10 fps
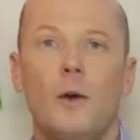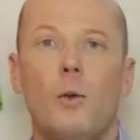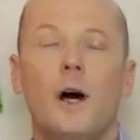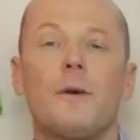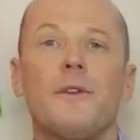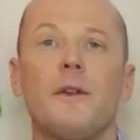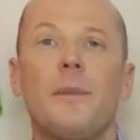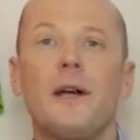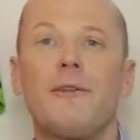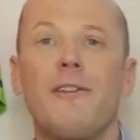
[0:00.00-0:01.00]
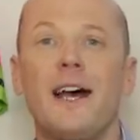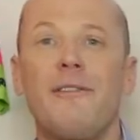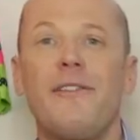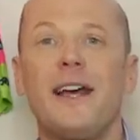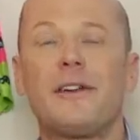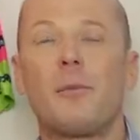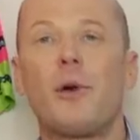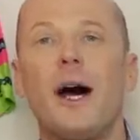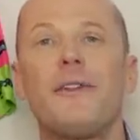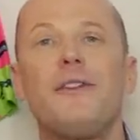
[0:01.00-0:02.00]
Welcome to The Butterfly Effect,
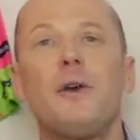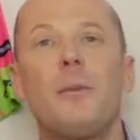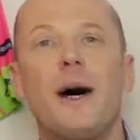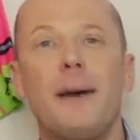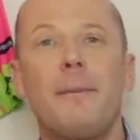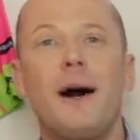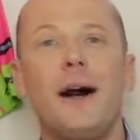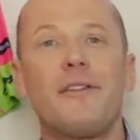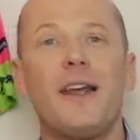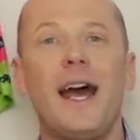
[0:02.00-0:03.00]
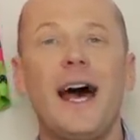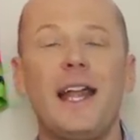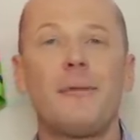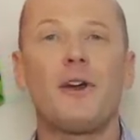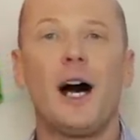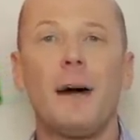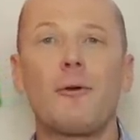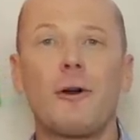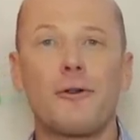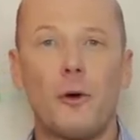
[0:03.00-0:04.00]
brought to you by Moss Adams. I'm
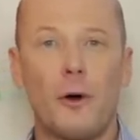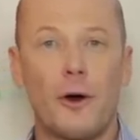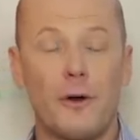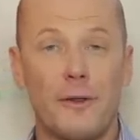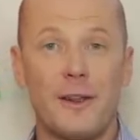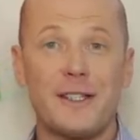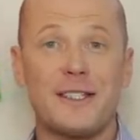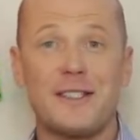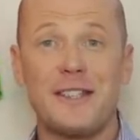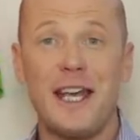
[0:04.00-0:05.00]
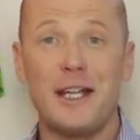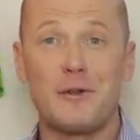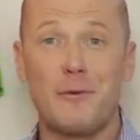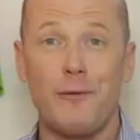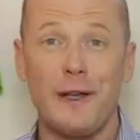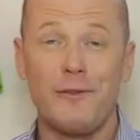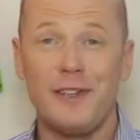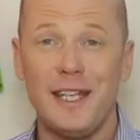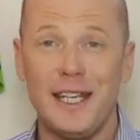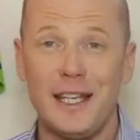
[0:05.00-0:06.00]
Chris Horner. This is stage
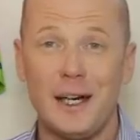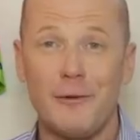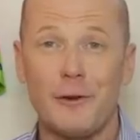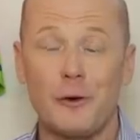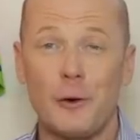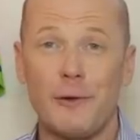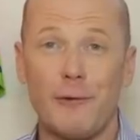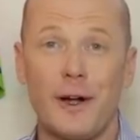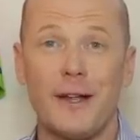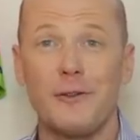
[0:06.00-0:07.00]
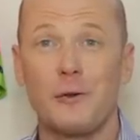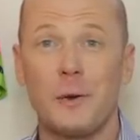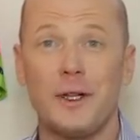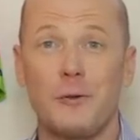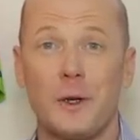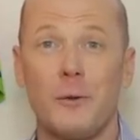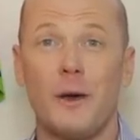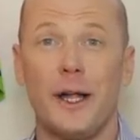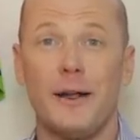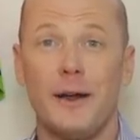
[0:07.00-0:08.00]
15 of the Tour de France 2021.